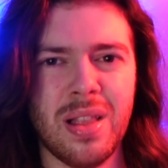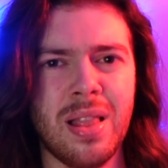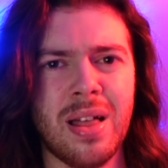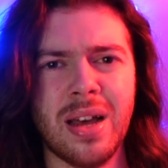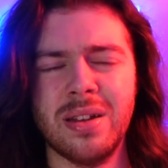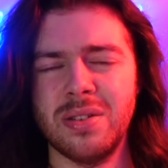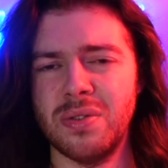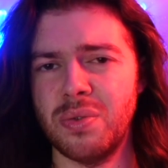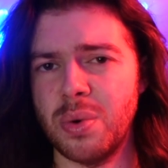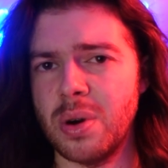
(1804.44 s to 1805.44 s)
Lots
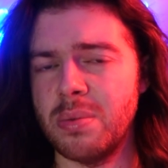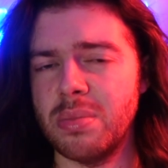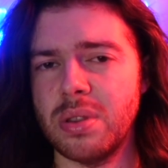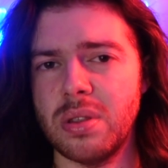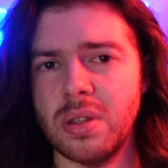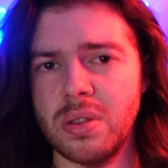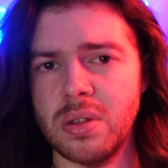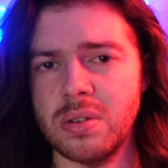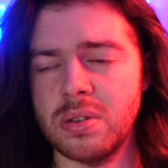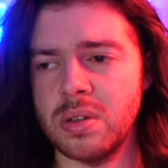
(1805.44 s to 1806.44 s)
of warmth in
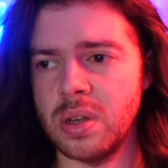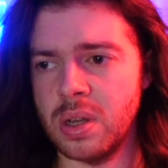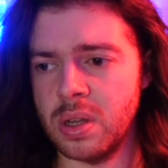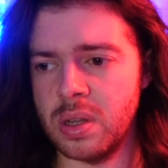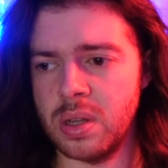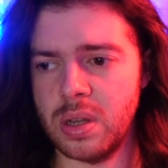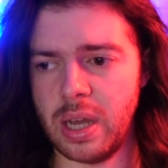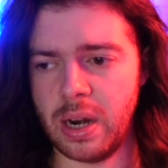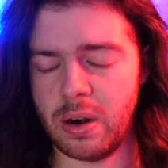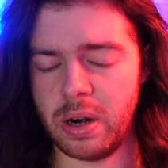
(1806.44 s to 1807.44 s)
this
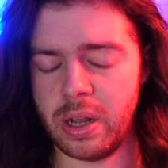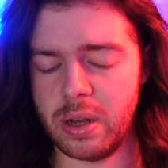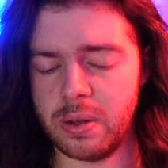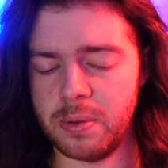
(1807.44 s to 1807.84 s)
area.